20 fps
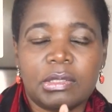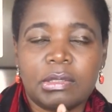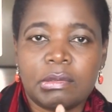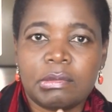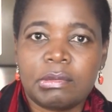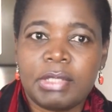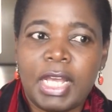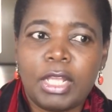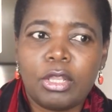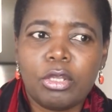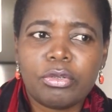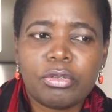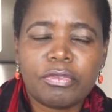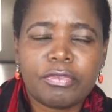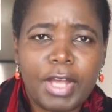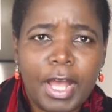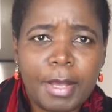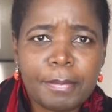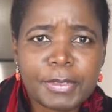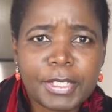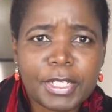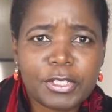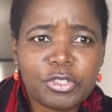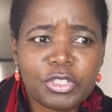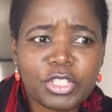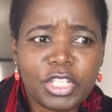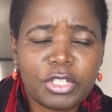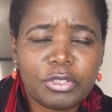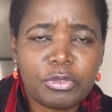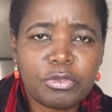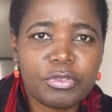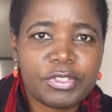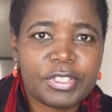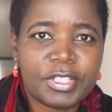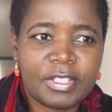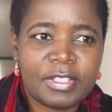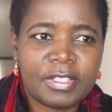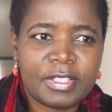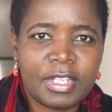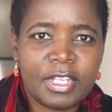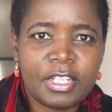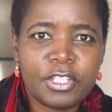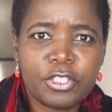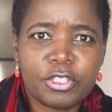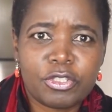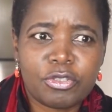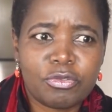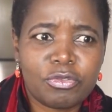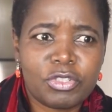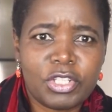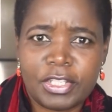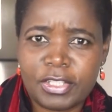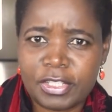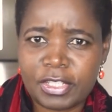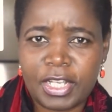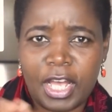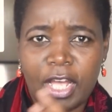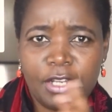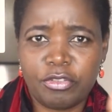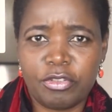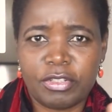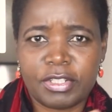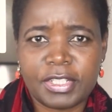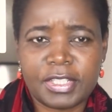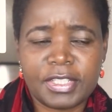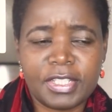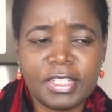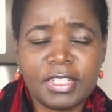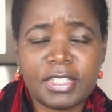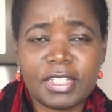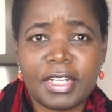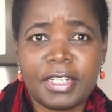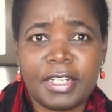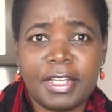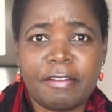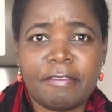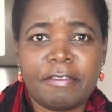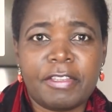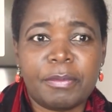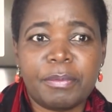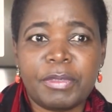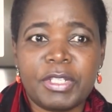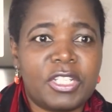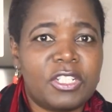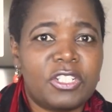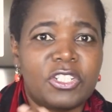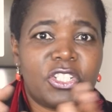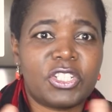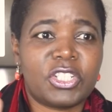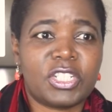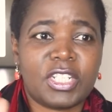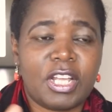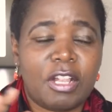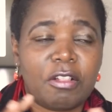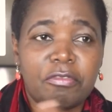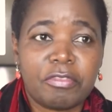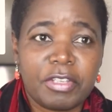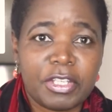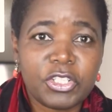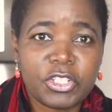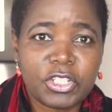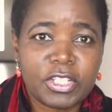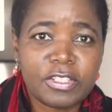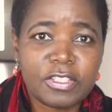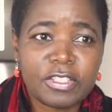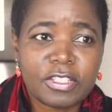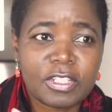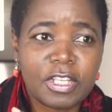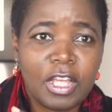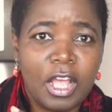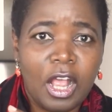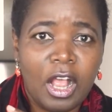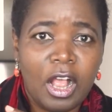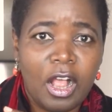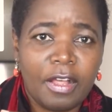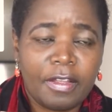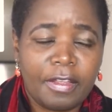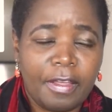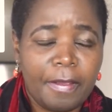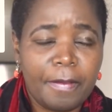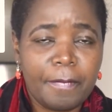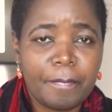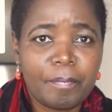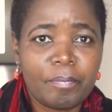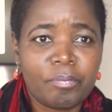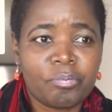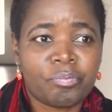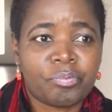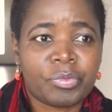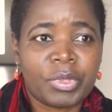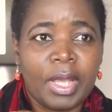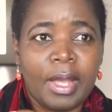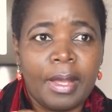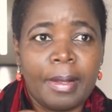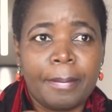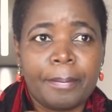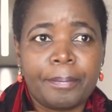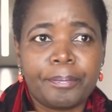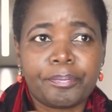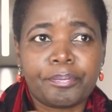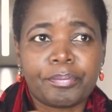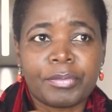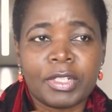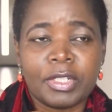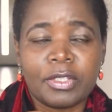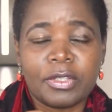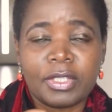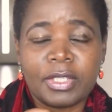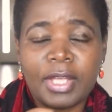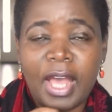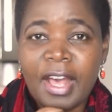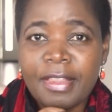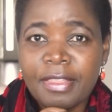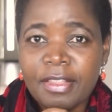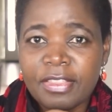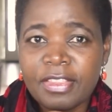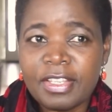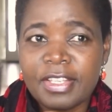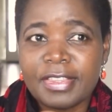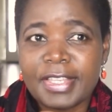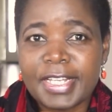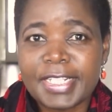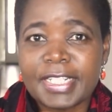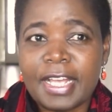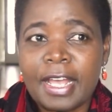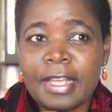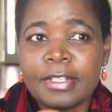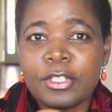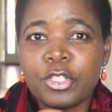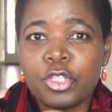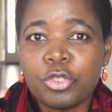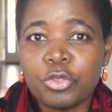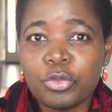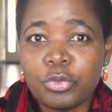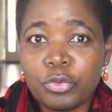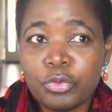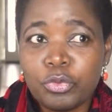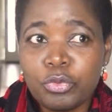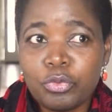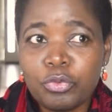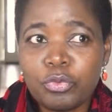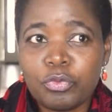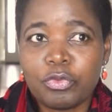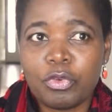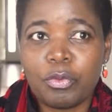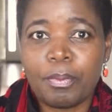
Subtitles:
there are a lot of apps that you can use these days to just scan your receipts and have them in digital versions. Okay. The other thing that I do for